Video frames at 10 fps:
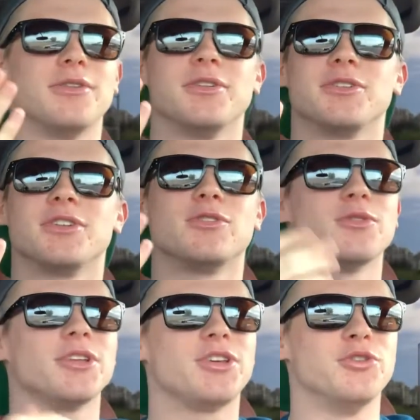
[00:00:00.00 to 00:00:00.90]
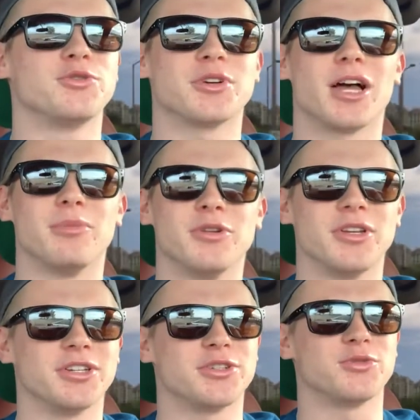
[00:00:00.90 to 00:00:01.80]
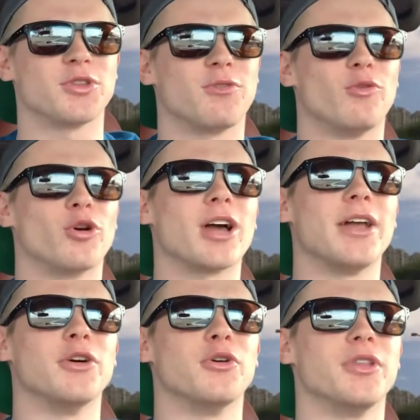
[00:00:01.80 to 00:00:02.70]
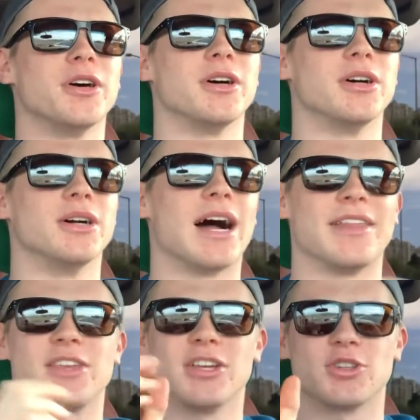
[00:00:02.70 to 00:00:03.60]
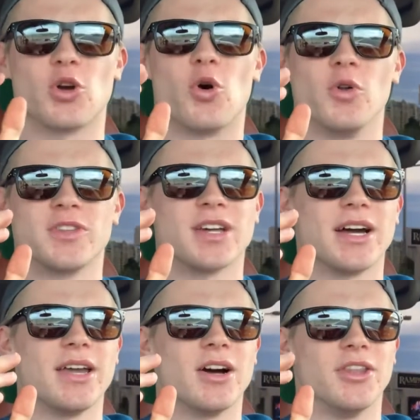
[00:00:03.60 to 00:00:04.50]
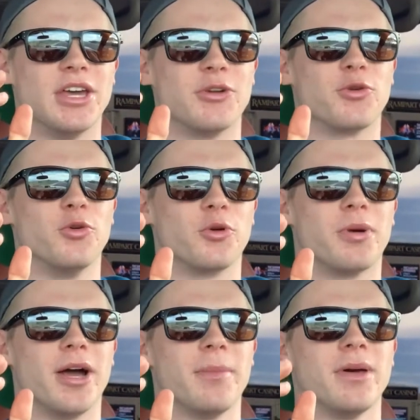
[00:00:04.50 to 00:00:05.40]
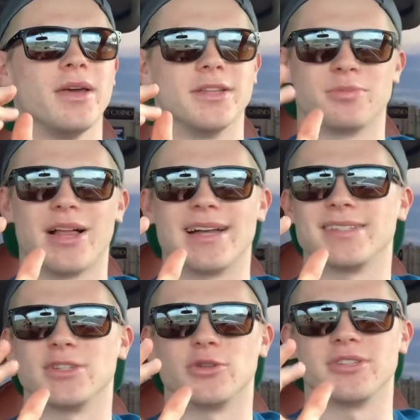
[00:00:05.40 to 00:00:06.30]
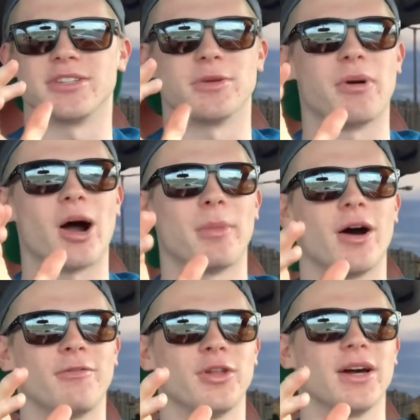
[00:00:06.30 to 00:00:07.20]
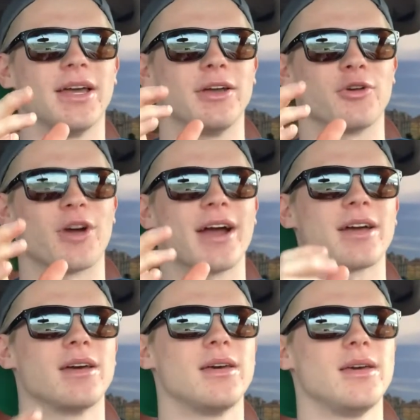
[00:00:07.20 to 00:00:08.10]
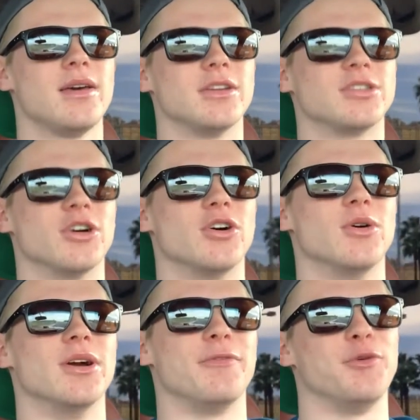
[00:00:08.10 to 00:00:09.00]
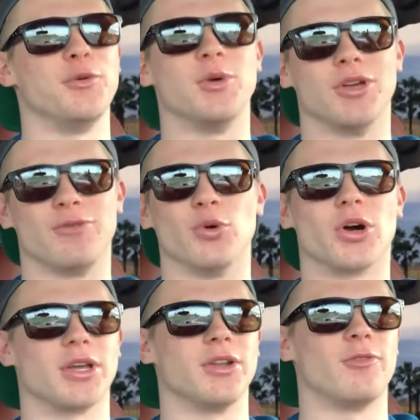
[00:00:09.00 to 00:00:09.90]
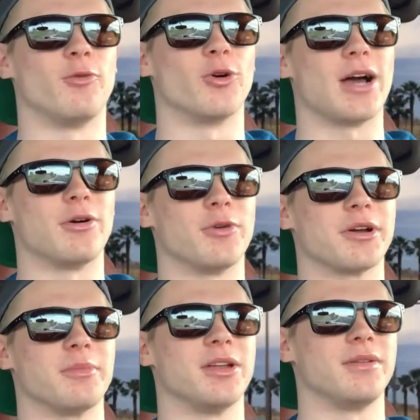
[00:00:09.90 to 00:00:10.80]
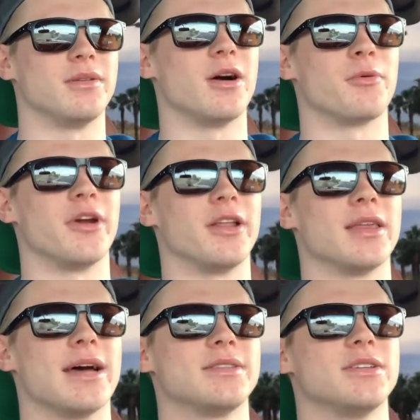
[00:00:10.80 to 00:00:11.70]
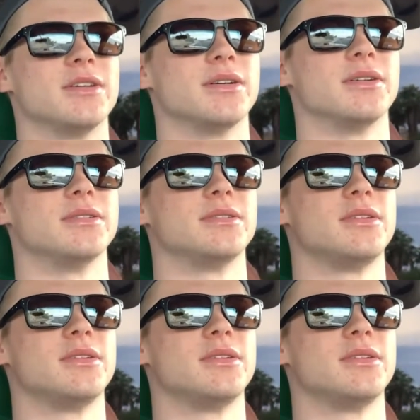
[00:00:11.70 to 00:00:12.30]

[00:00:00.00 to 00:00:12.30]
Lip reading: there's no really huge reliability issues with the Ford. I think it's a cold side on the intercooler pipe. It's plastic, so it tends to pop off a lot and crack. So if you are getting a Ford, I would recommend upgrading that to